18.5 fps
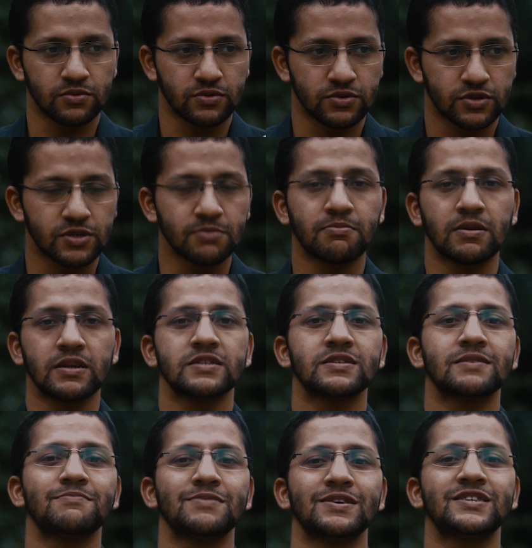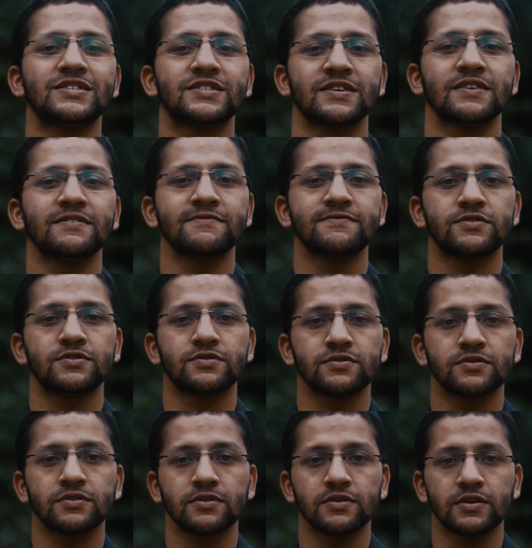symbolism
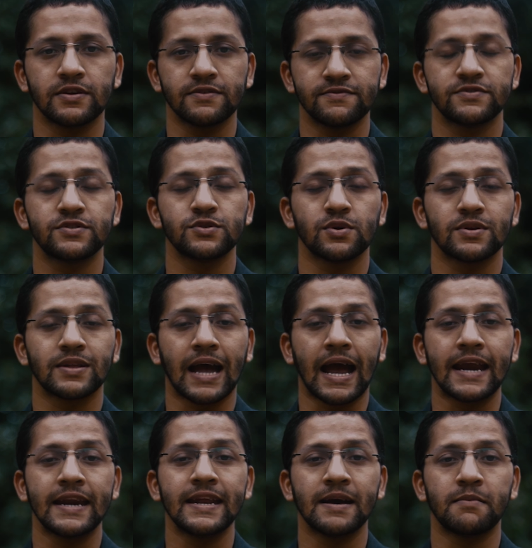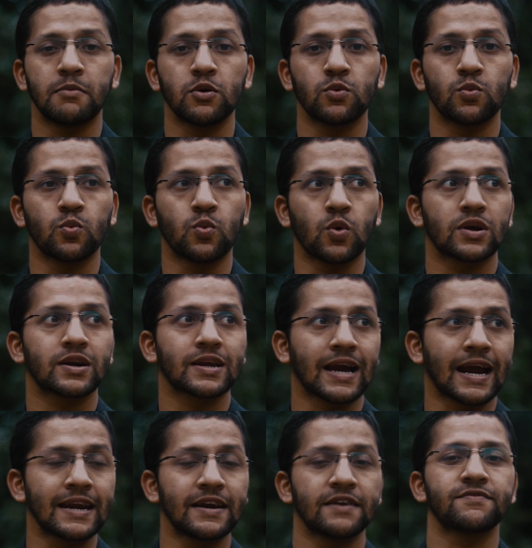itself gives you an idea about what
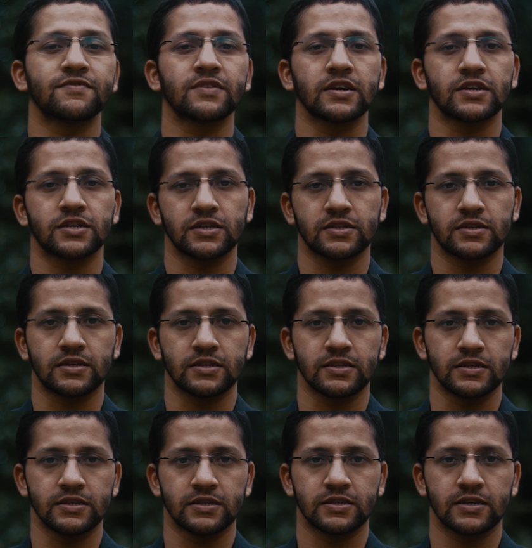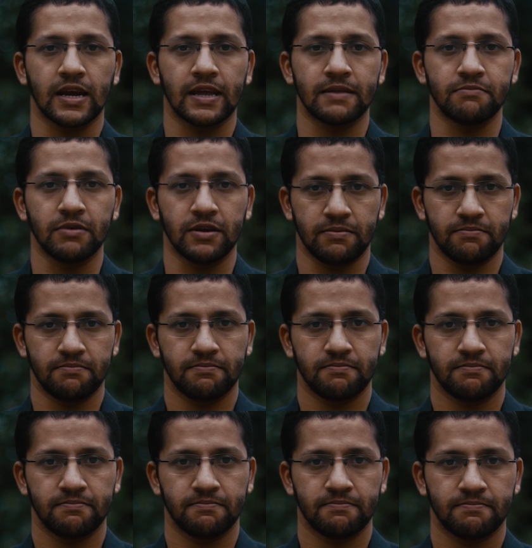kind of nakshatra this can be.
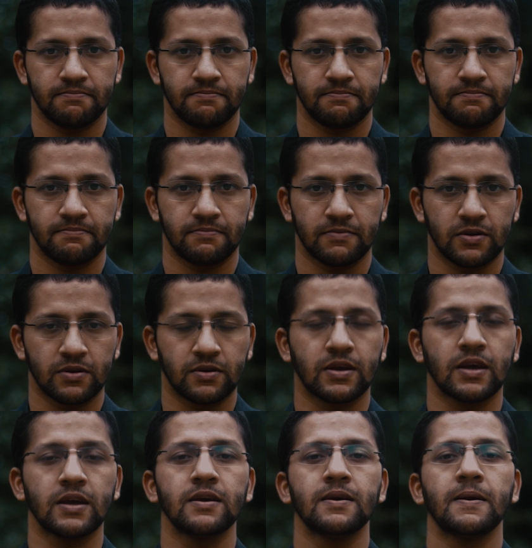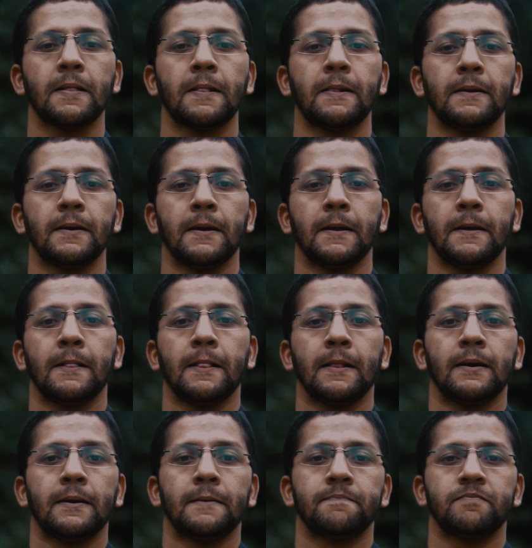Okay.
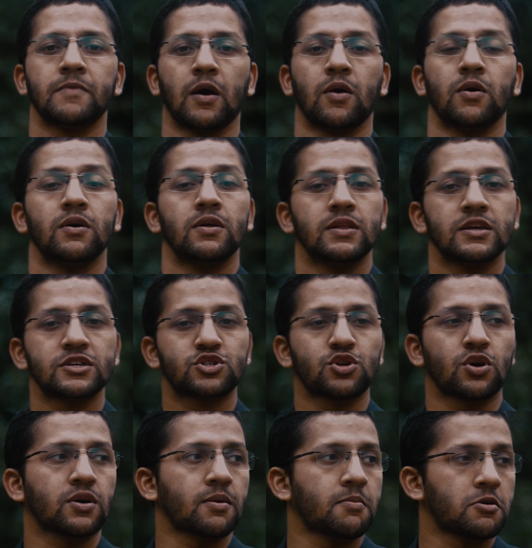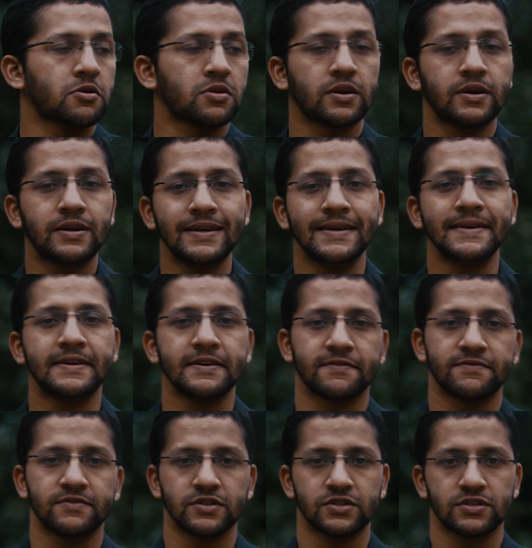Now let's talk about the deity
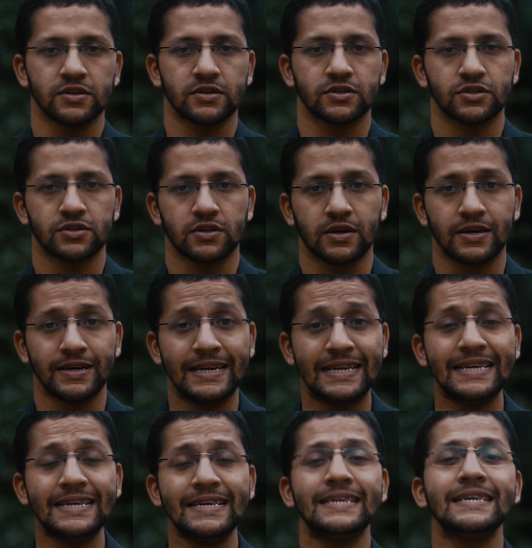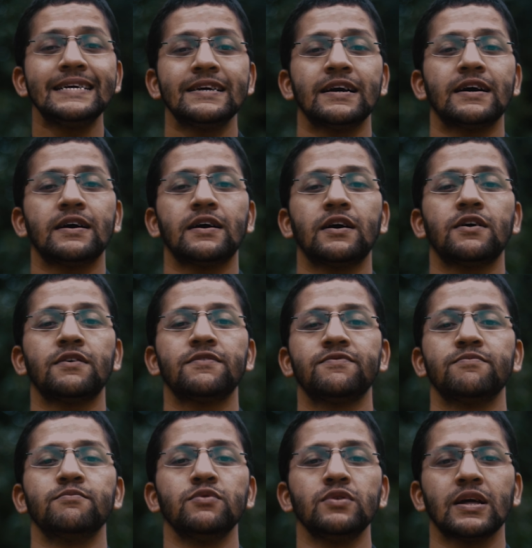of this nakshatra. Deity
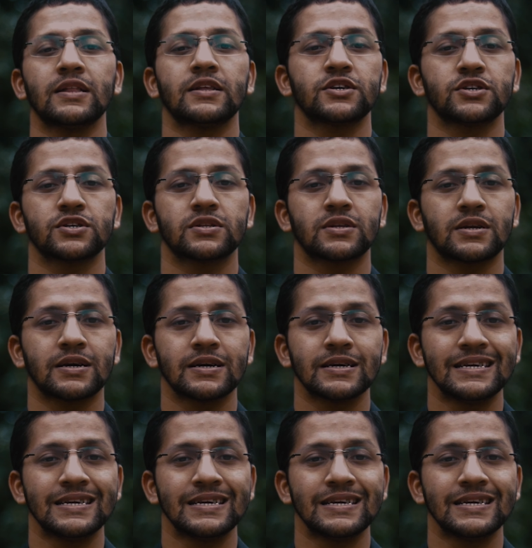of Mula Nakshatra